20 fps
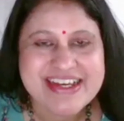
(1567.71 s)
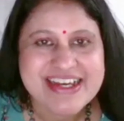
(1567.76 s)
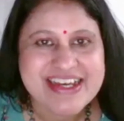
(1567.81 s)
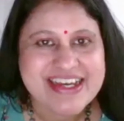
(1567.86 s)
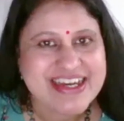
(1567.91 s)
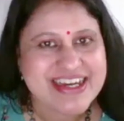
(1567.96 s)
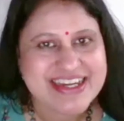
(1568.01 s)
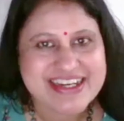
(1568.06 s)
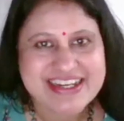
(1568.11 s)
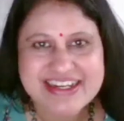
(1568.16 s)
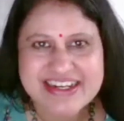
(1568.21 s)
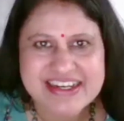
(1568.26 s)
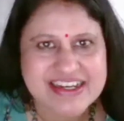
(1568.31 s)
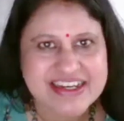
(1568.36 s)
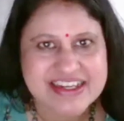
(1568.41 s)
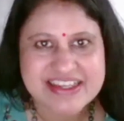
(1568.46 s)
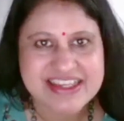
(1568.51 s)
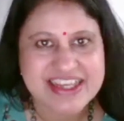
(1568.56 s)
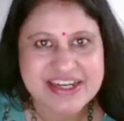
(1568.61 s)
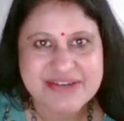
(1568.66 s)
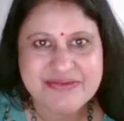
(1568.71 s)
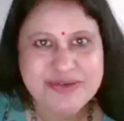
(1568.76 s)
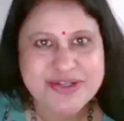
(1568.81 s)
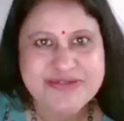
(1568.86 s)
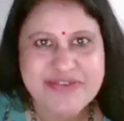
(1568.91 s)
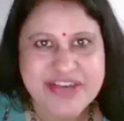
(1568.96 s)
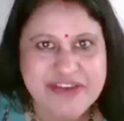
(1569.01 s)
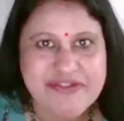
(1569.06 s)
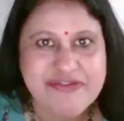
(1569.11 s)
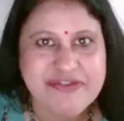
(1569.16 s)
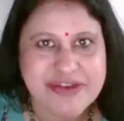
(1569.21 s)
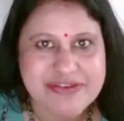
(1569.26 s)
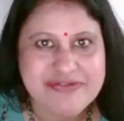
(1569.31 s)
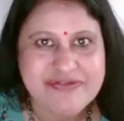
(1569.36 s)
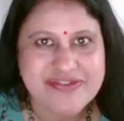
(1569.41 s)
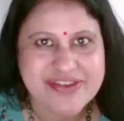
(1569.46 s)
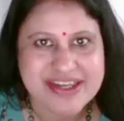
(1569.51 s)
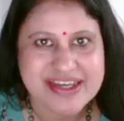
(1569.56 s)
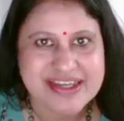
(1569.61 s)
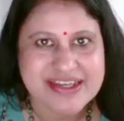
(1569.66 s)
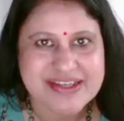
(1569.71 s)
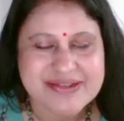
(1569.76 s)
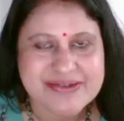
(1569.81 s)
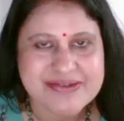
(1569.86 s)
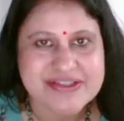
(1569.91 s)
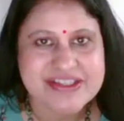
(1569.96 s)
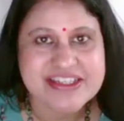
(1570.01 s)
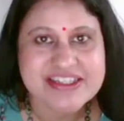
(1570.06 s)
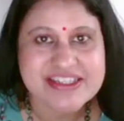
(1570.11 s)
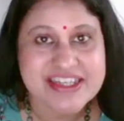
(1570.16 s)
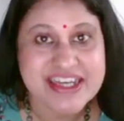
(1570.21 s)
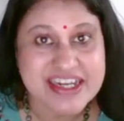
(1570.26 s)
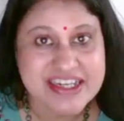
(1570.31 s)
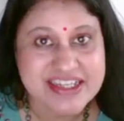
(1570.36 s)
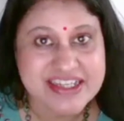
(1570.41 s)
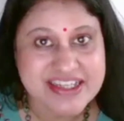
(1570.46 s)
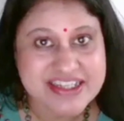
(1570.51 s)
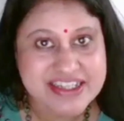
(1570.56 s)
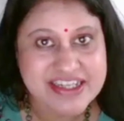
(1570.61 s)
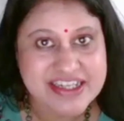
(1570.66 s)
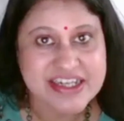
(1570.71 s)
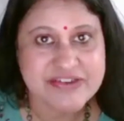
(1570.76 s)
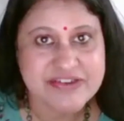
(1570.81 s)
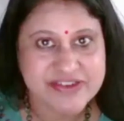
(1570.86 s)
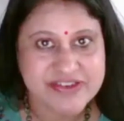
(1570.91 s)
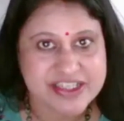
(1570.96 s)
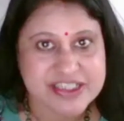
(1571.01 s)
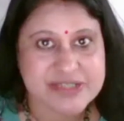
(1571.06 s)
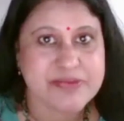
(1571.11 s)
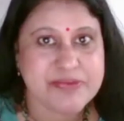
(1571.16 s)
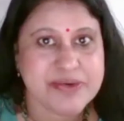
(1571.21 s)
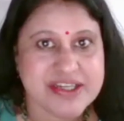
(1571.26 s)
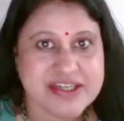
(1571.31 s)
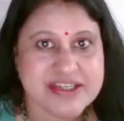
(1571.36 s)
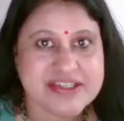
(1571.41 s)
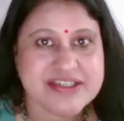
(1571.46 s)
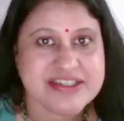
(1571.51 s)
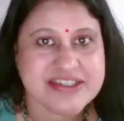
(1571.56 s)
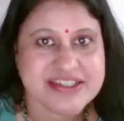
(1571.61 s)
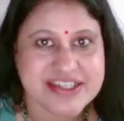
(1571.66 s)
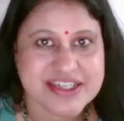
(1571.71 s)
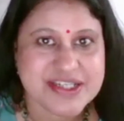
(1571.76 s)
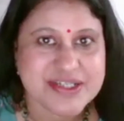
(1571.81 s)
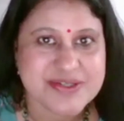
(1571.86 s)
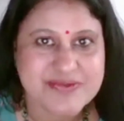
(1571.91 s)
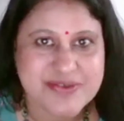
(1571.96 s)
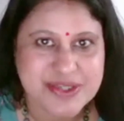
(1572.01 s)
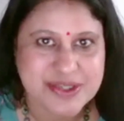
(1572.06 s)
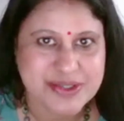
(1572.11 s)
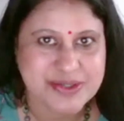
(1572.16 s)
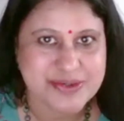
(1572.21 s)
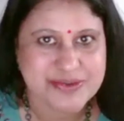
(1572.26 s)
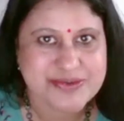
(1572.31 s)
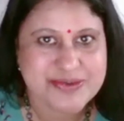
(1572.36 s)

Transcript: And that was very fulfilling. So this kind of experience stays with you.